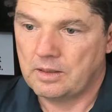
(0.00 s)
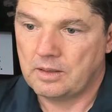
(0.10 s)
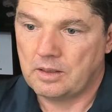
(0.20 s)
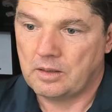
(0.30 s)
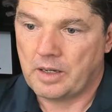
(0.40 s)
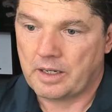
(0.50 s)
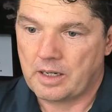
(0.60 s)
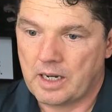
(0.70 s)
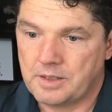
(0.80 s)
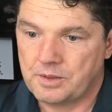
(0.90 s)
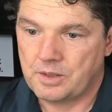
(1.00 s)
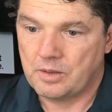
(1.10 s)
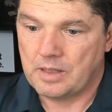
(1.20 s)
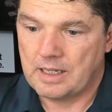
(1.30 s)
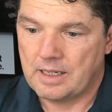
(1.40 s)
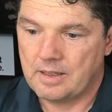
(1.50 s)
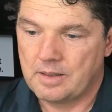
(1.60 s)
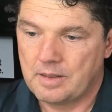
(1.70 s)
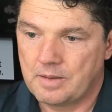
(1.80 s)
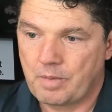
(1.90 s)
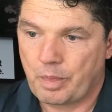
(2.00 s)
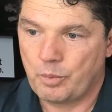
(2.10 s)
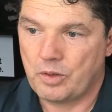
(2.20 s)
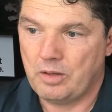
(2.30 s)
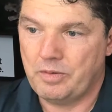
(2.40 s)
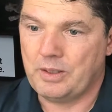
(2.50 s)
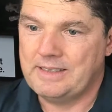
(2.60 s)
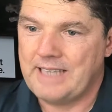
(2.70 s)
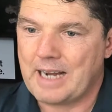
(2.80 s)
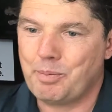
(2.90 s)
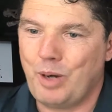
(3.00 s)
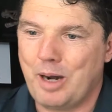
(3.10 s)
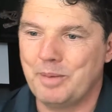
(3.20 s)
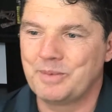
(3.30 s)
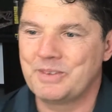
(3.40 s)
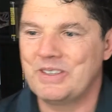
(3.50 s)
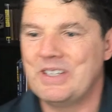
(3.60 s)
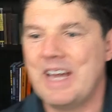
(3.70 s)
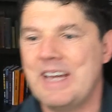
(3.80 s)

All right, guys. So, uh, with all of our tech problems today,